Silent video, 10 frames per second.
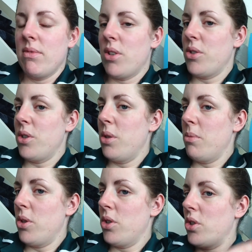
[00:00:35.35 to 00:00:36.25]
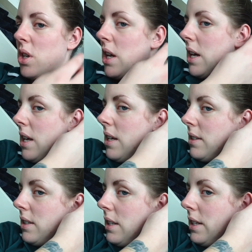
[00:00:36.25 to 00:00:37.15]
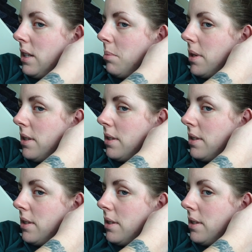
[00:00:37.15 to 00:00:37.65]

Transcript: not too much it's a little bit